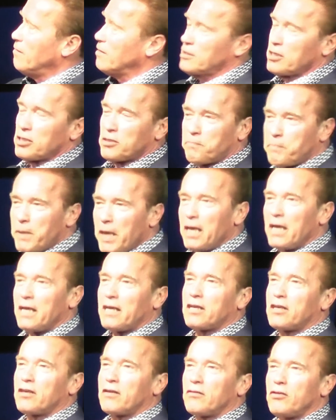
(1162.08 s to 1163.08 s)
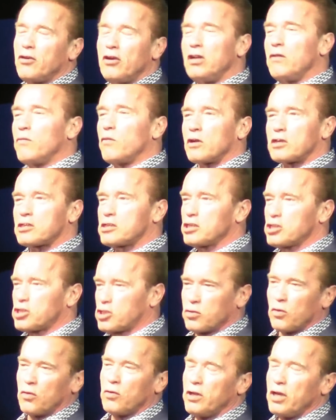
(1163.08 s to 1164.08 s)
It was this big Universal
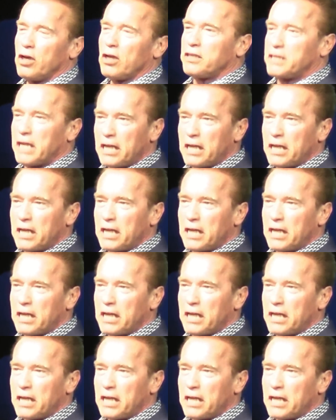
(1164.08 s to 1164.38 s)
studio,